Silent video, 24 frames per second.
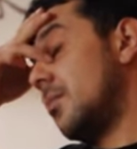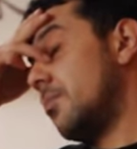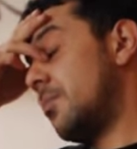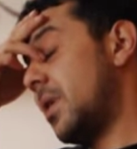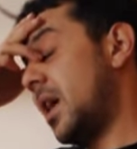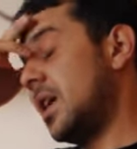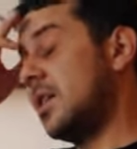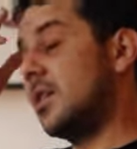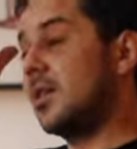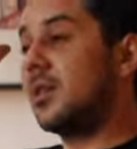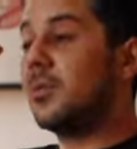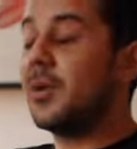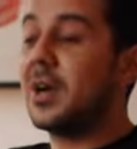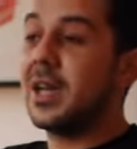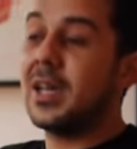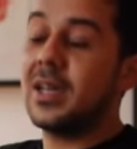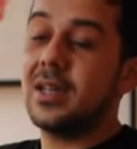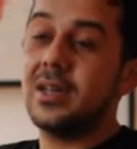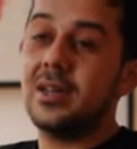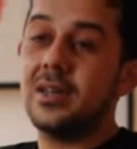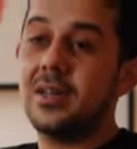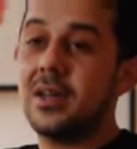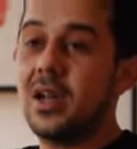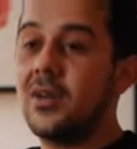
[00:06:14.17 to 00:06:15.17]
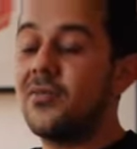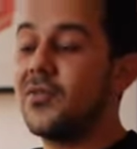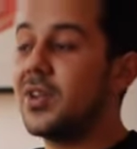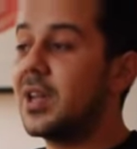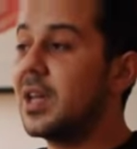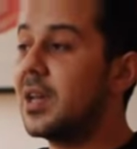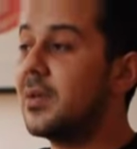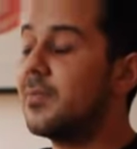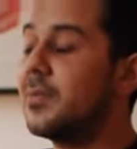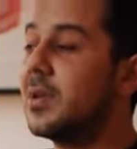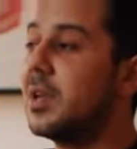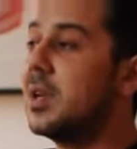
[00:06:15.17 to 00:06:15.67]
painting away, loving
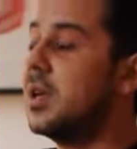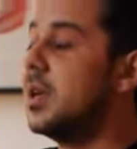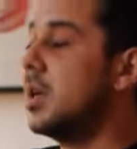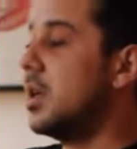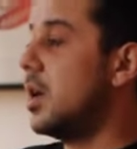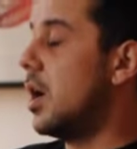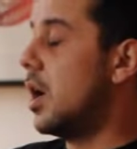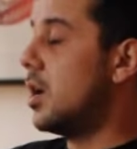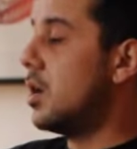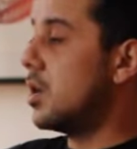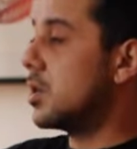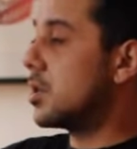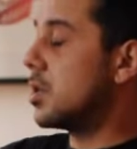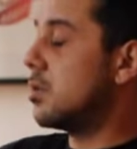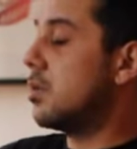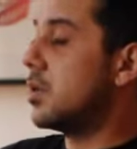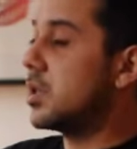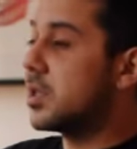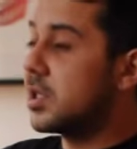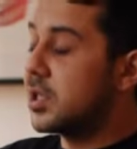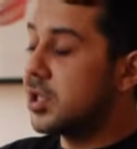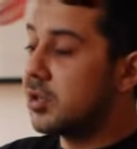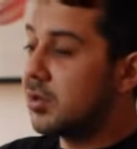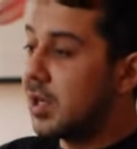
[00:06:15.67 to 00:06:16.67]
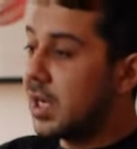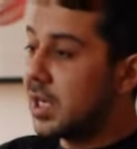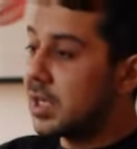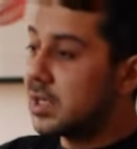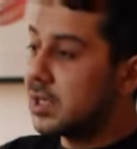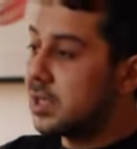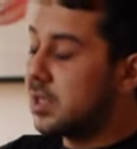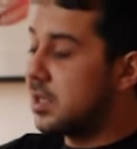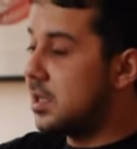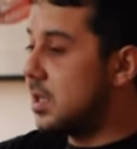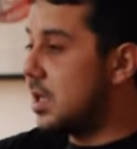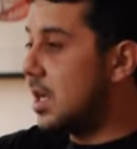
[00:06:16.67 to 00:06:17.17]
it. I looked across the tracks
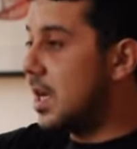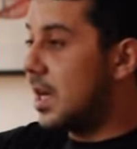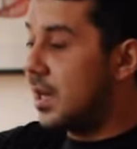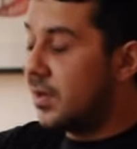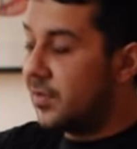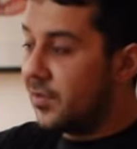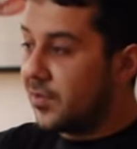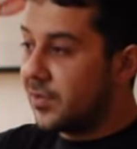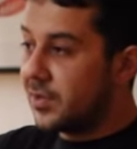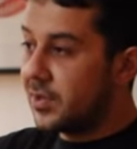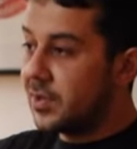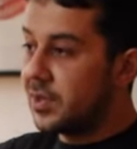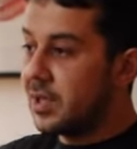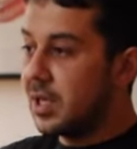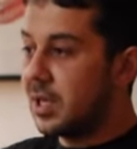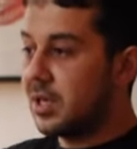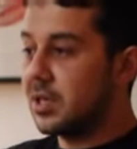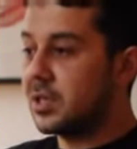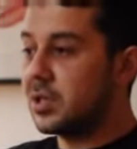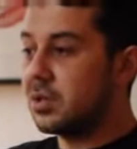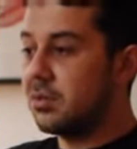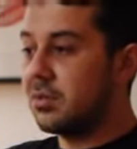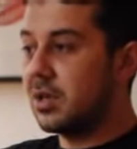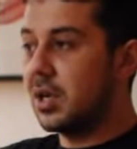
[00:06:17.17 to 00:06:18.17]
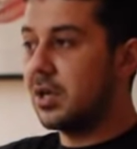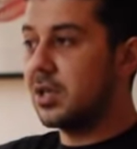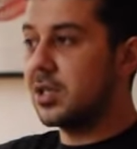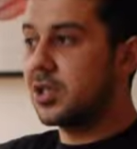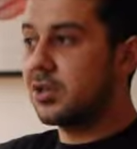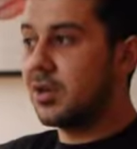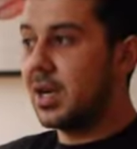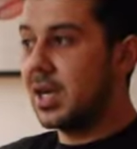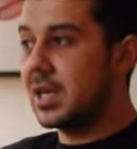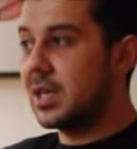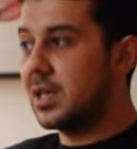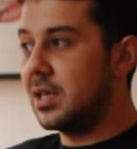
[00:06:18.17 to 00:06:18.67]
to the left and I saw a load of
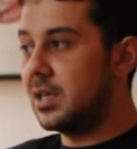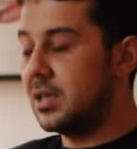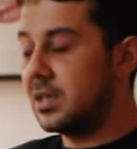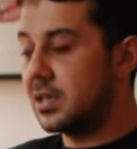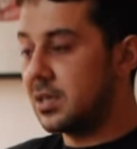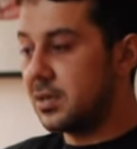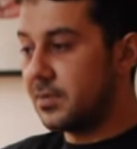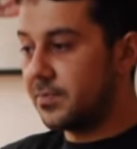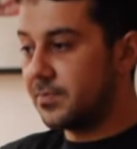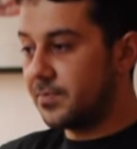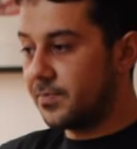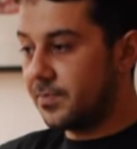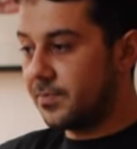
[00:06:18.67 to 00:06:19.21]
trackies.